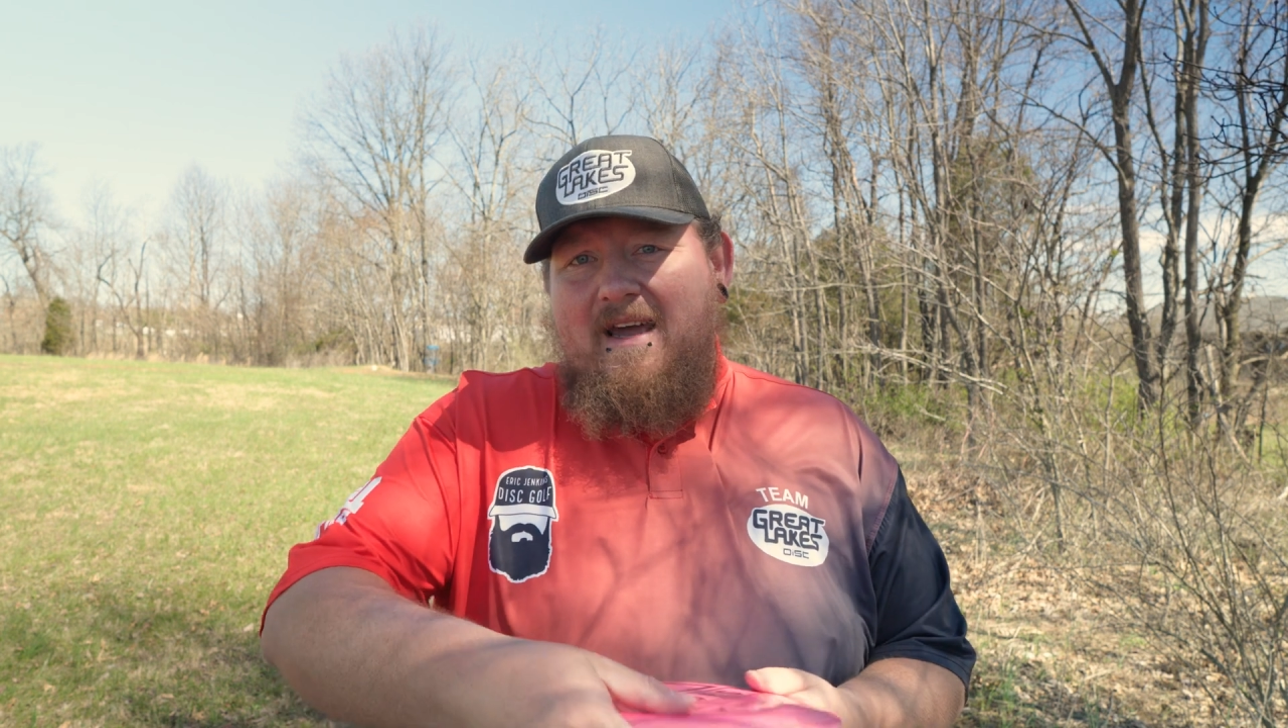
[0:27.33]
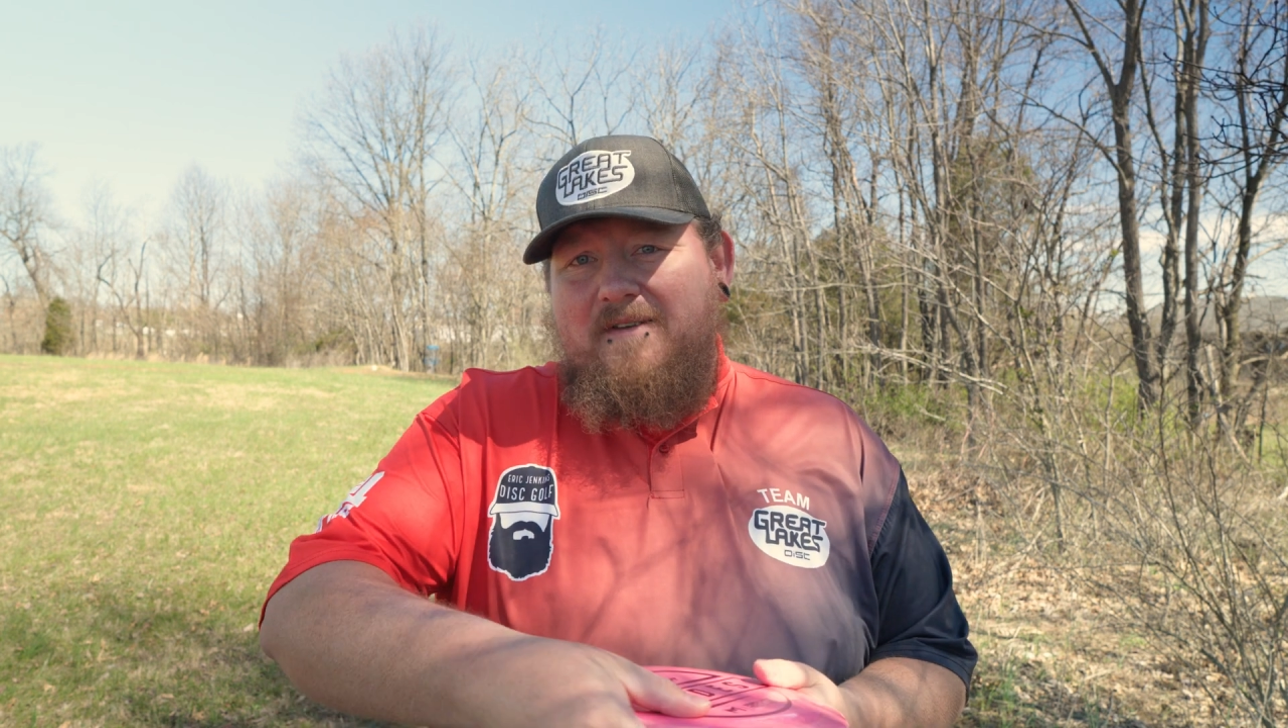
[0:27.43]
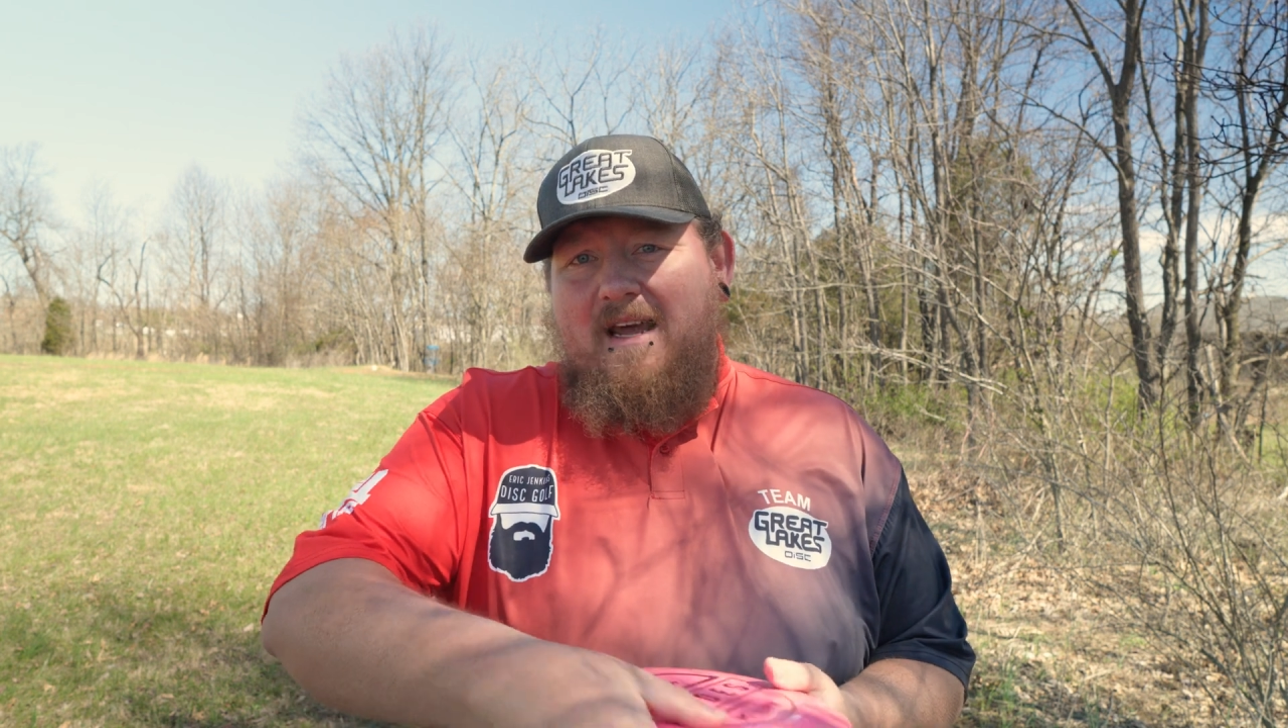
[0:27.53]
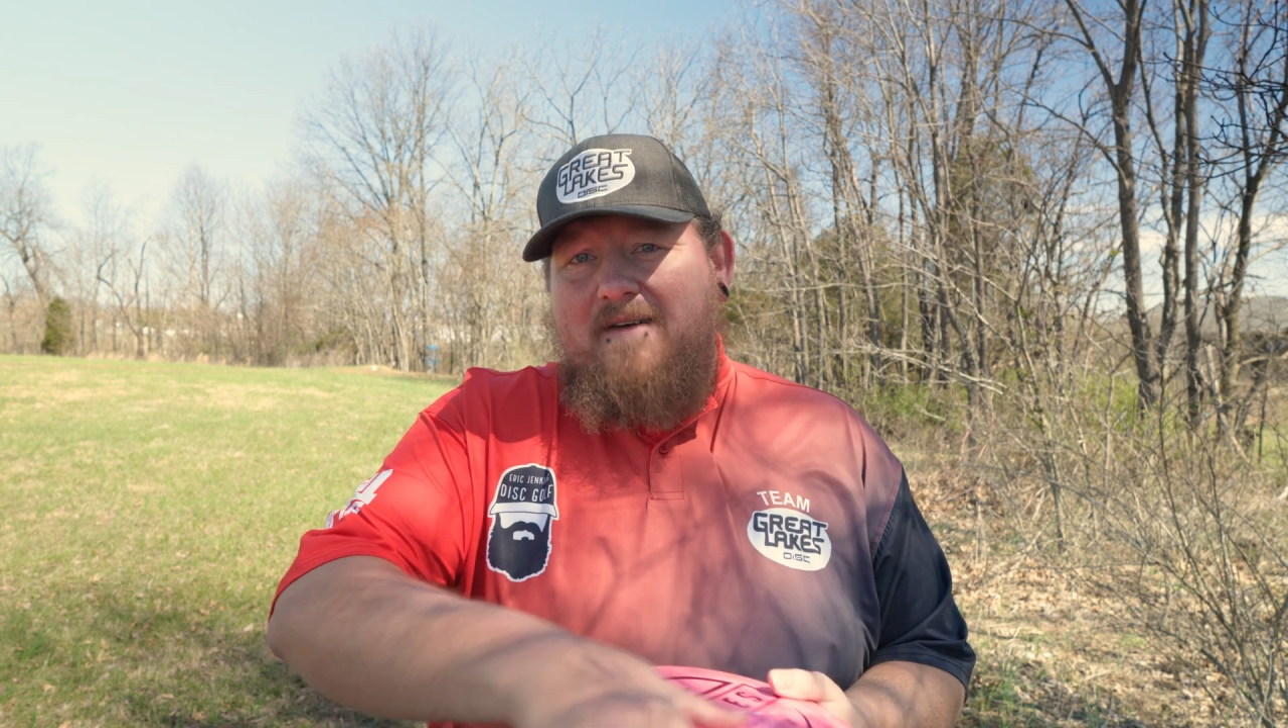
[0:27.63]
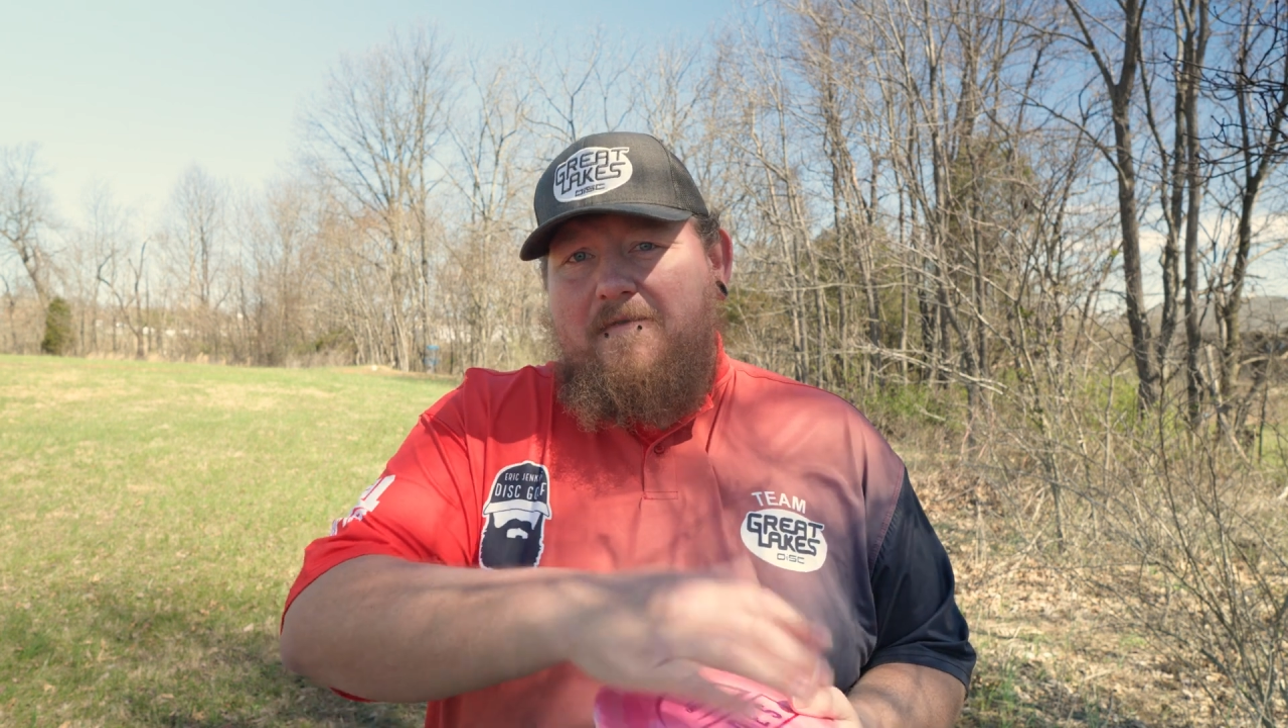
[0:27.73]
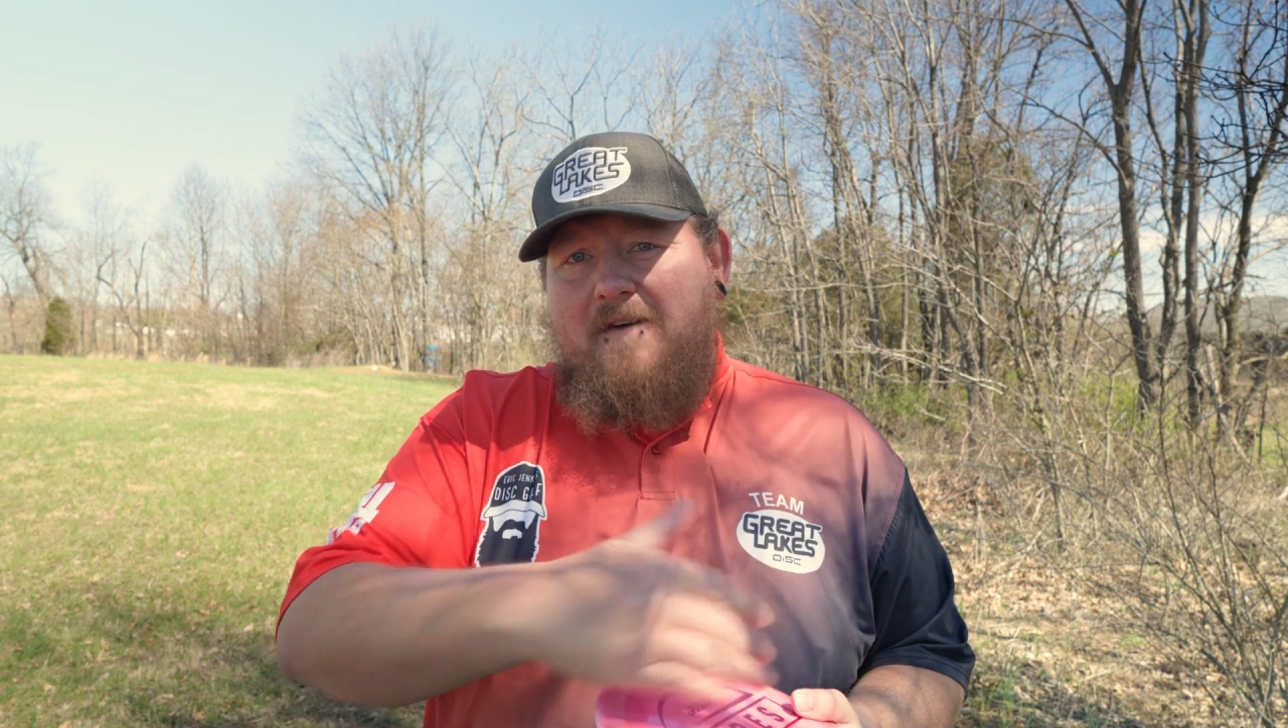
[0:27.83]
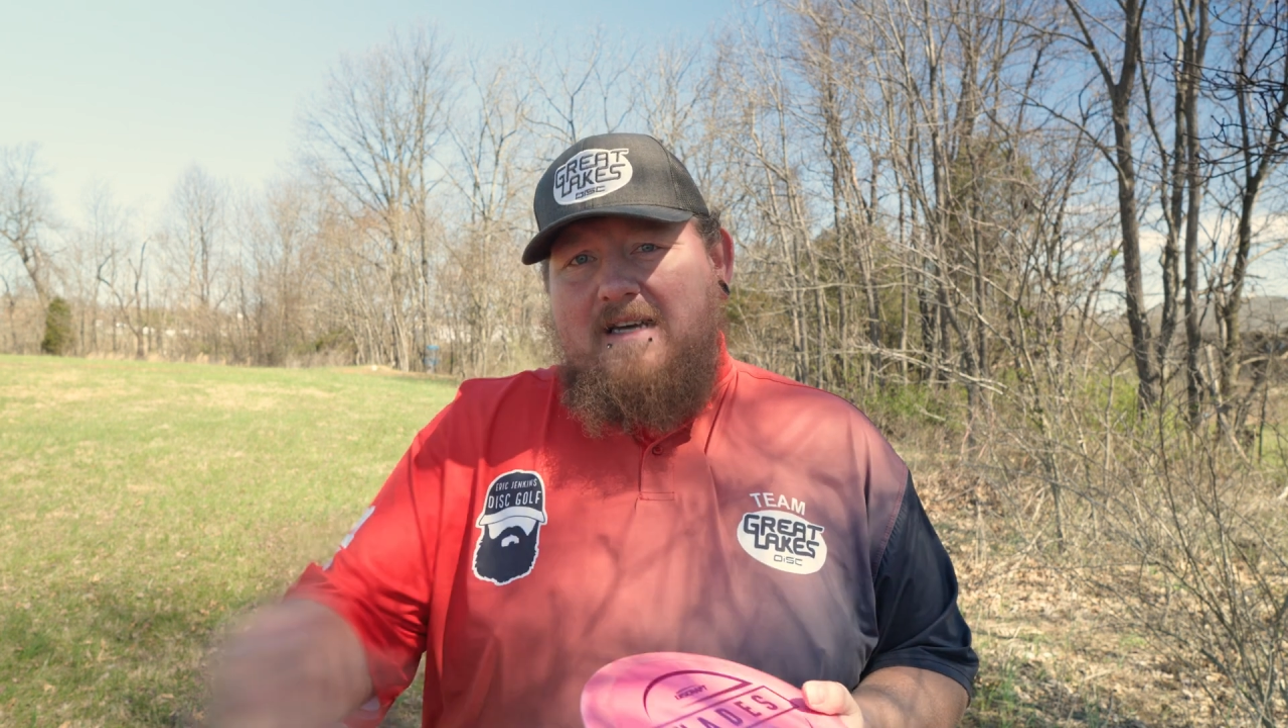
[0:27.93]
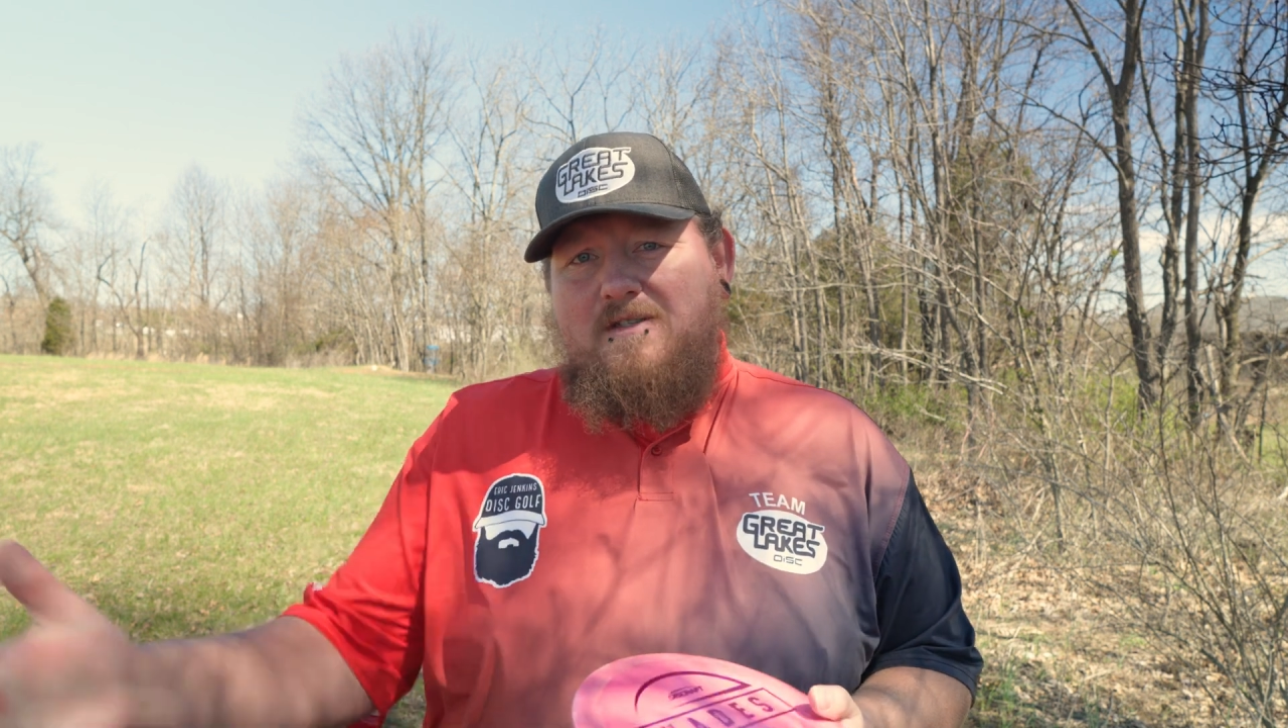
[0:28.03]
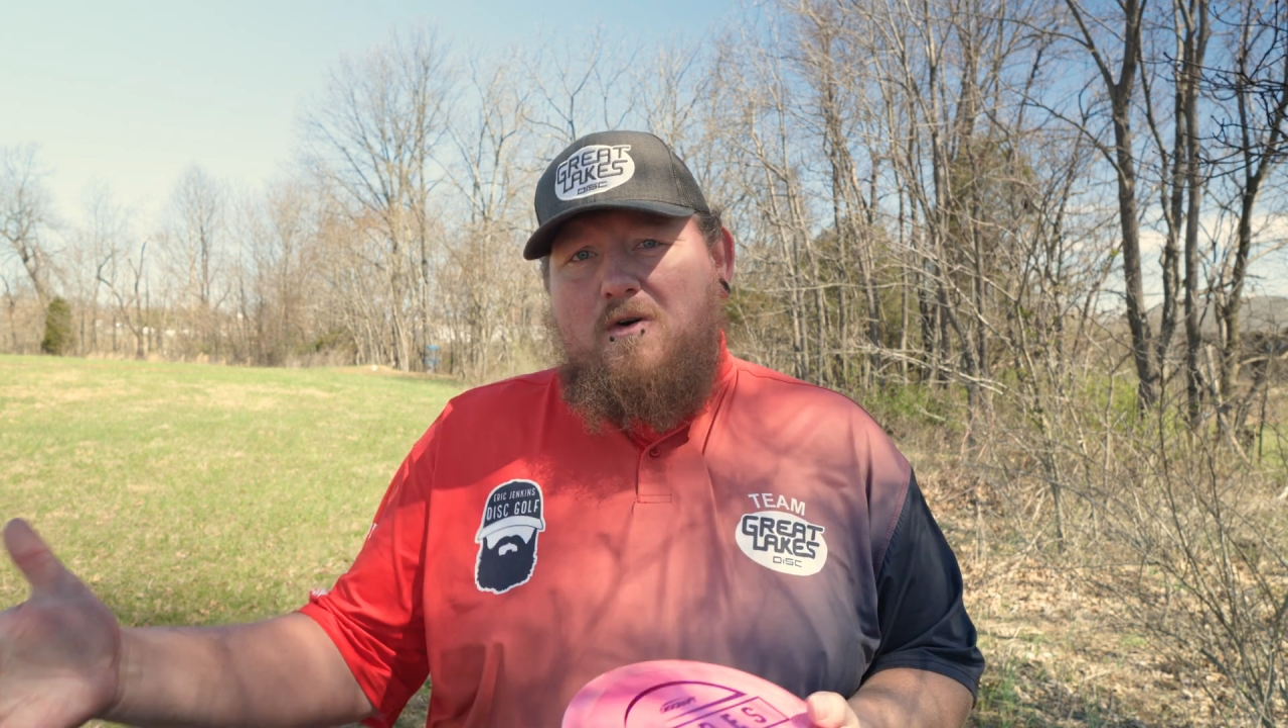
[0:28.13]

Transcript: have to have a fast